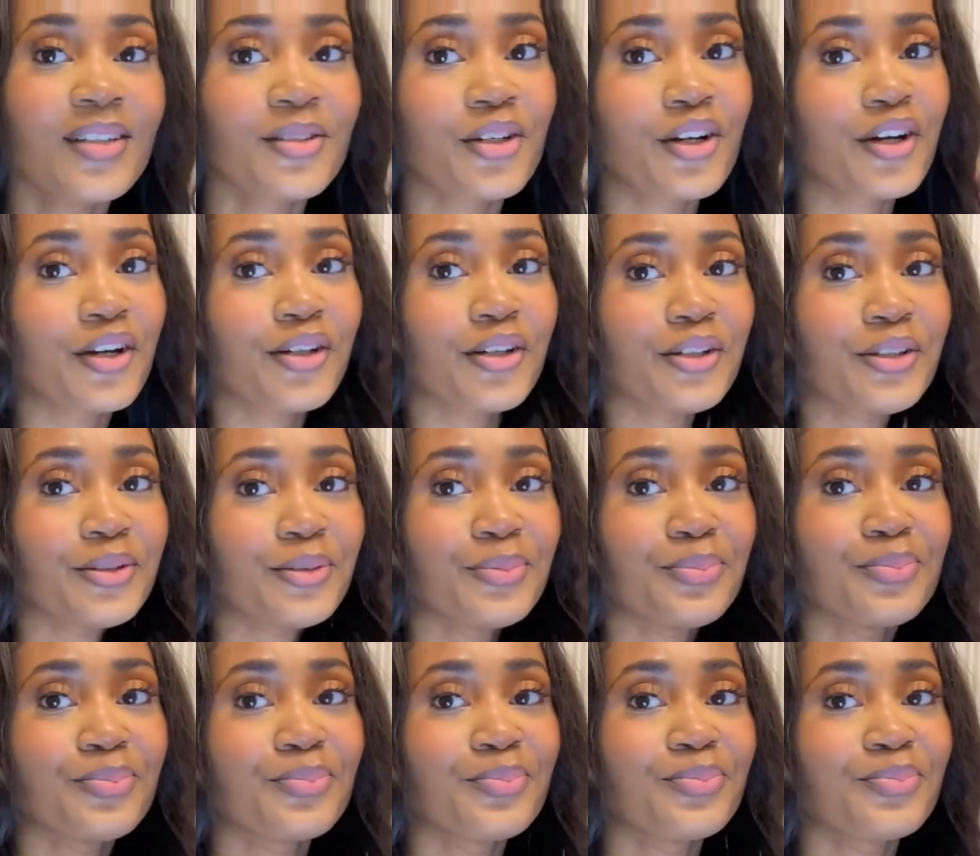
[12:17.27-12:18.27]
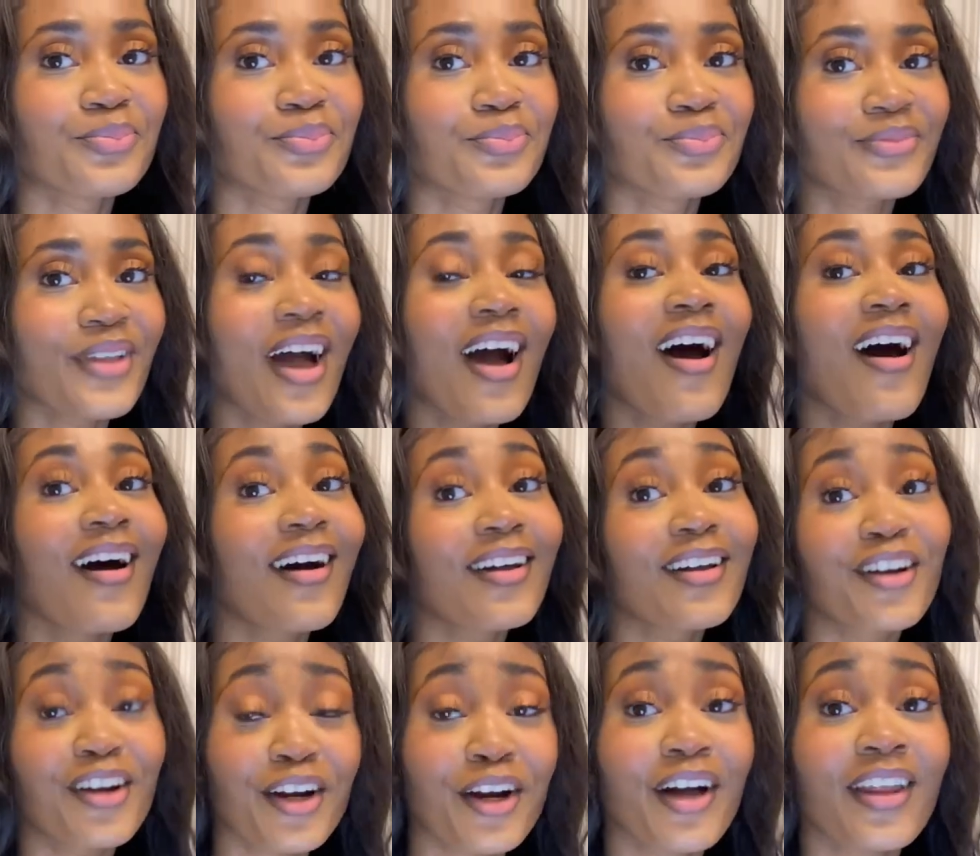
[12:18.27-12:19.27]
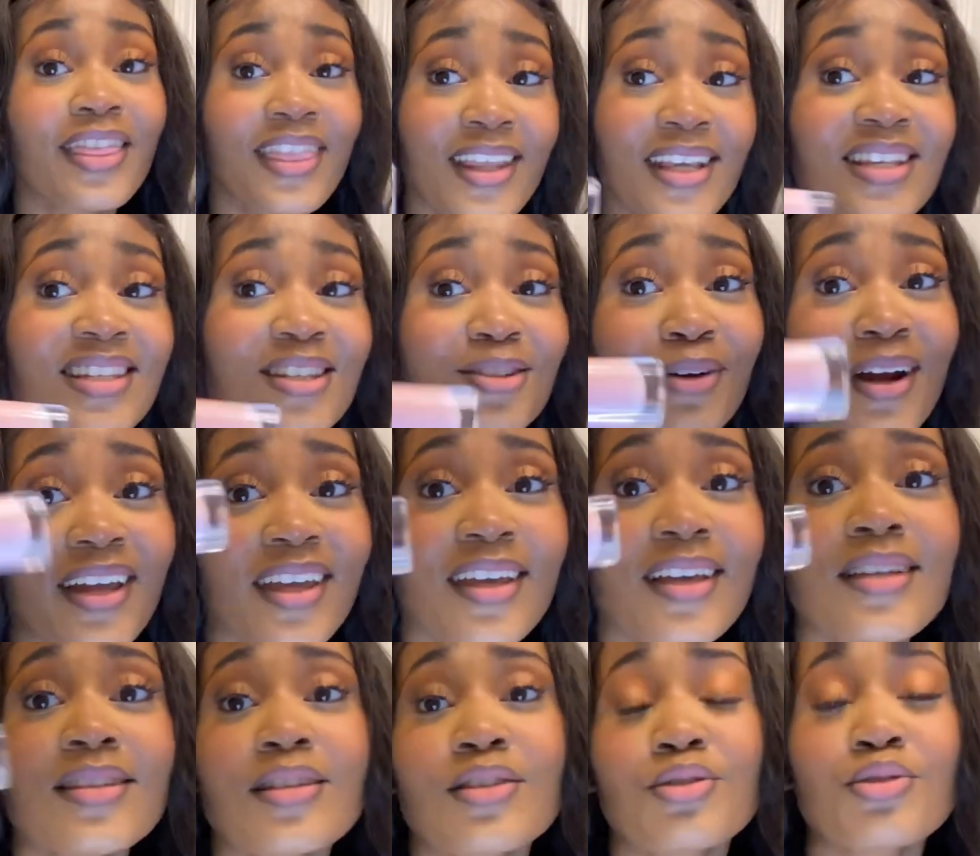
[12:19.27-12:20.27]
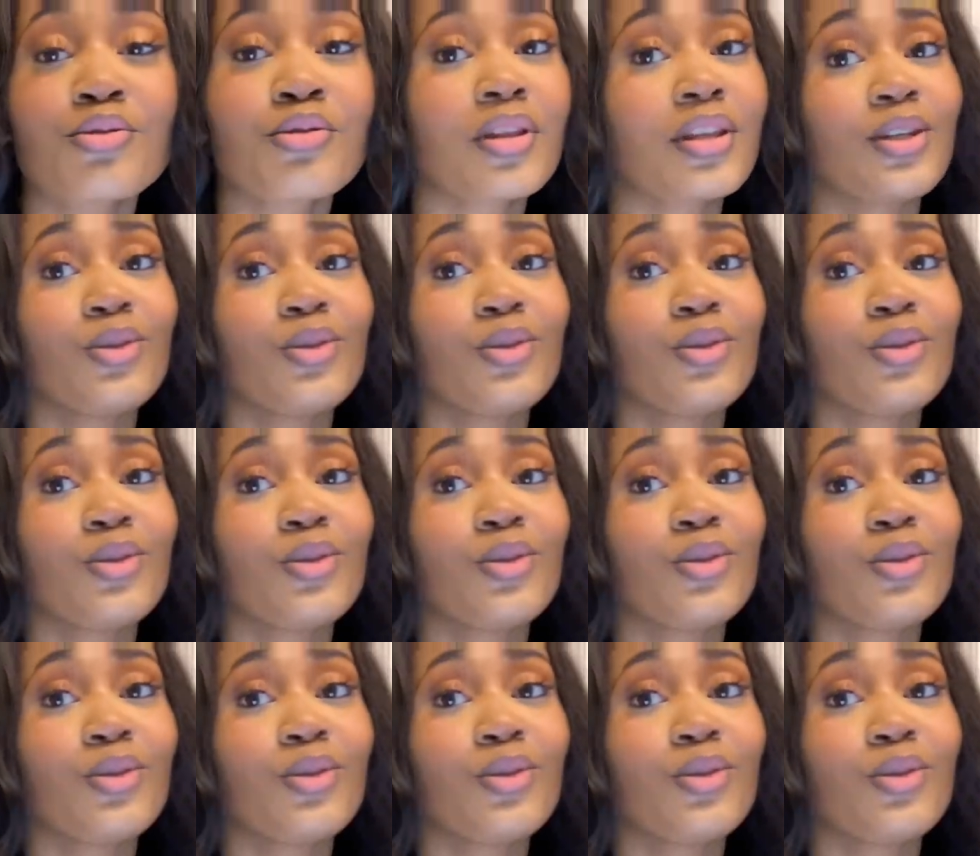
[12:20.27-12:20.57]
Girl, this right here is the truth.